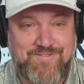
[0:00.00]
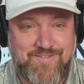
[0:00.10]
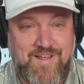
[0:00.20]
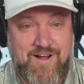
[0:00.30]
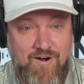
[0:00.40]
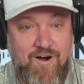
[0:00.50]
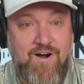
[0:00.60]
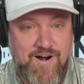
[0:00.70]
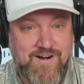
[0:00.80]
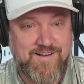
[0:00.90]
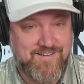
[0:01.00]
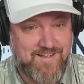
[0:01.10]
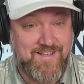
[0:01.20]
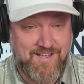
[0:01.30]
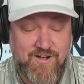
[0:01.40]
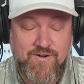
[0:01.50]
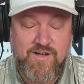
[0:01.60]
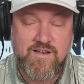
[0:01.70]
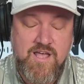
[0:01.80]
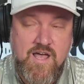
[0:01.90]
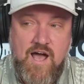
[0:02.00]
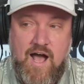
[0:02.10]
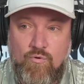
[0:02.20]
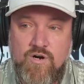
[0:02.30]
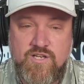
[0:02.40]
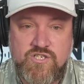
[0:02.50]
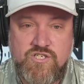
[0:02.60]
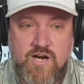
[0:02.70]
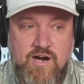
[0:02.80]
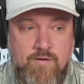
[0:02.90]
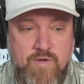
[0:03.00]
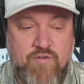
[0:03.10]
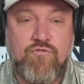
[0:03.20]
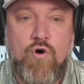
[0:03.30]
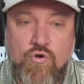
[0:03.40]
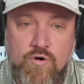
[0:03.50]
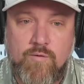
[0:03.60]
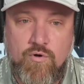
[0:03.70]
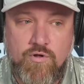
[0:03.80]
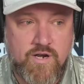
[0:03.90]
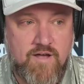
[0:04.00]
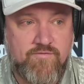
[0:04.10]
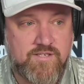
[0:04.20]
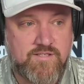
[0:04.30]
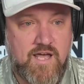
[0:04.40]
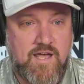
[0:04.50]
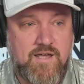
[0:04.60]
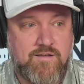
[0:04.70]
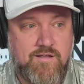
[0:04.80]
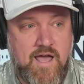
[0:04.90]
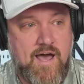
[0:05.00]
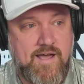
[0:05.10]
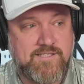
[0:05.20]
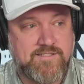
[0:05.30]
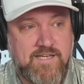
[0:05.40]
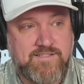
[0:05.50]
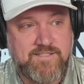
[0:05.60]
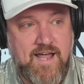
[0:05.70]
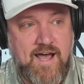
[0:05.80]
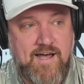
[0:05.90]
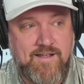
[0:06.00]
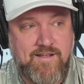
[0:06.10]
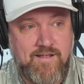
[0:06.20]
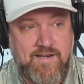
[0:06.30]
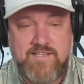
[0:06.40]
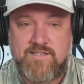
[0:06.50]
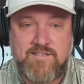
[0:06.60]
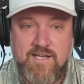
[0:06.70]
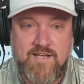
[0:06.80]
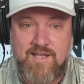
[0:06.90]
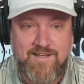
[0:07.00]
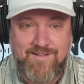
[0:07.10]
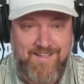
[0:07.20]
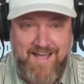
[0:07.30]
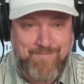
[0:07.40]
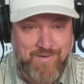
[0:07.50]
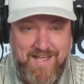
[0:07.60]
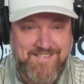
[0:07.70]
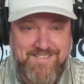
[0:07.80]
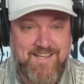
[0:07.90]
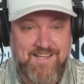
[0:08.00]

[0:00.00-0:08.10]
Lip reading: like hard, and I wanted to share and be vulnerable enough to say, yeah, it's not an easy ticket, like plane ticket.